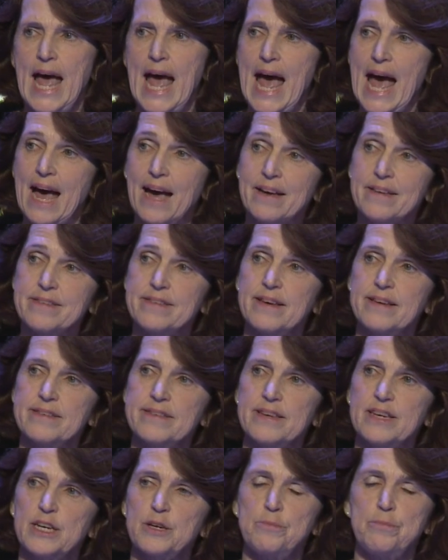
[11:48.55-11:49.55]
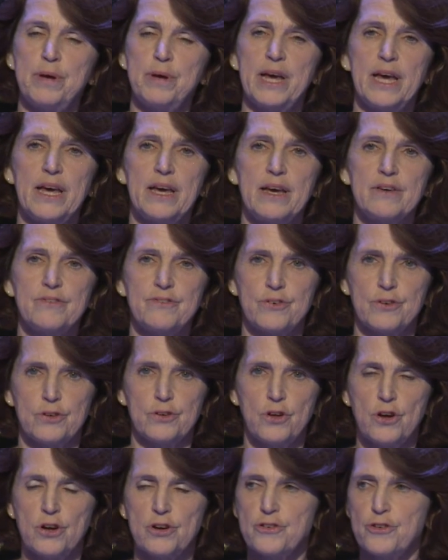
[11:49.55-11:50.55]
accessing and paying for
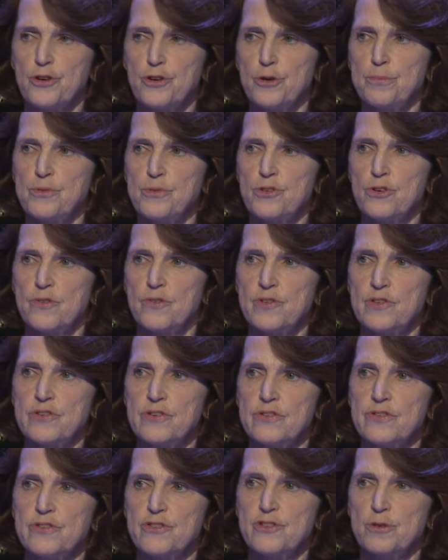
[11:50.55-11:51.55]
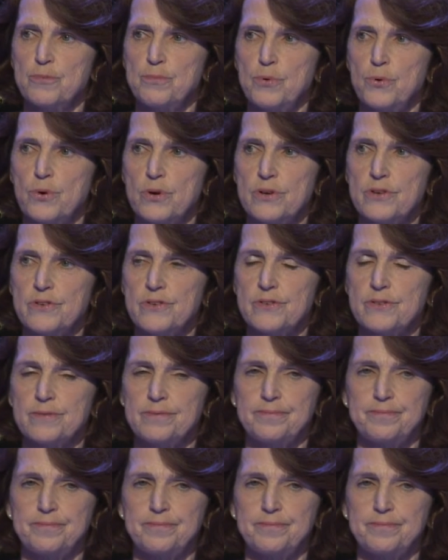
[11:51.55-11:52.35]
long-term services and supports,